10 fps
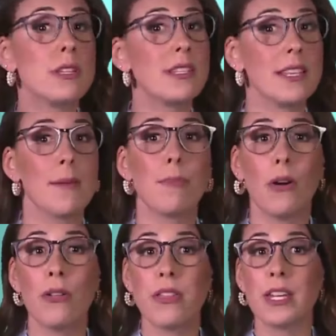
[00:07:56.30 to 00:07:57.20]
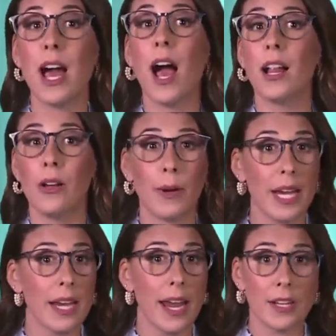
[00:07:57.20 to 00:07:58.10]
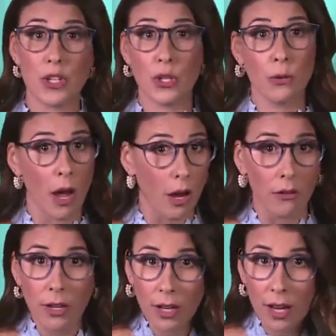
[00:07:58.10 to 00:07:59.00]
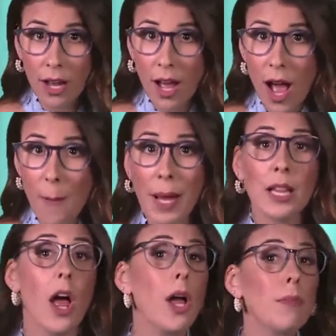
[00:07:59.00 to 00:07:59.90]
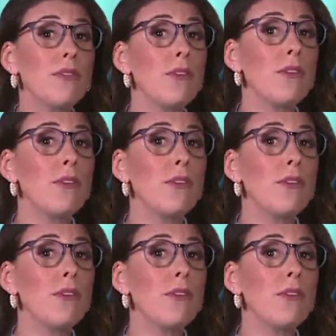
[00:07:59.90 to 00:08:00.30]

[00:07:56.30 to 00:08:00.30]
can see them both in Halloween H2O. But long before